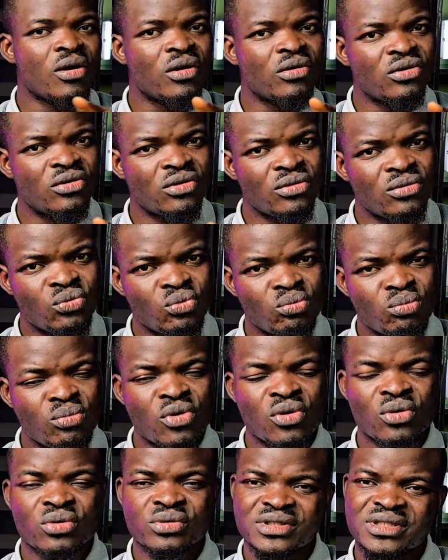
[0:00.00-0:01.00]

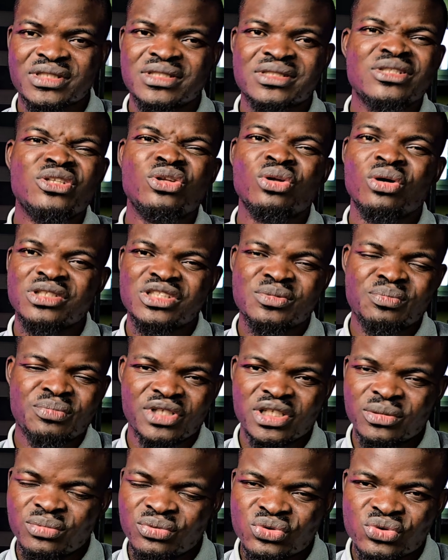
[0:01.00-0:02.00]
almost not
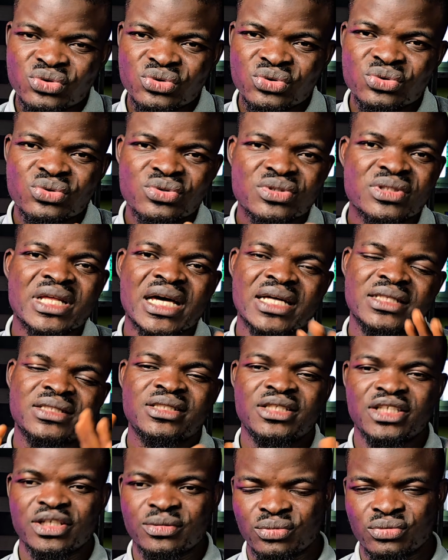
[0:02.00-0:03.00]
be able to use
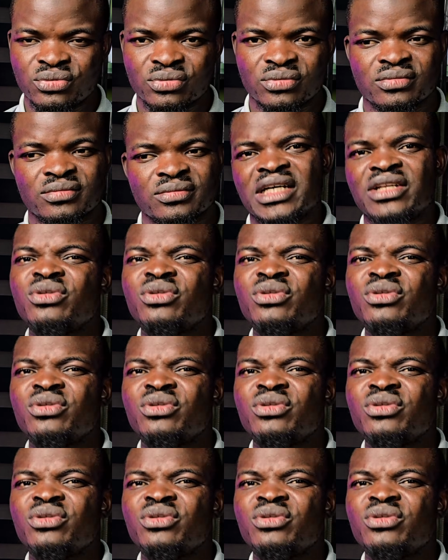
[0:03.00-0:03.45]
that cable.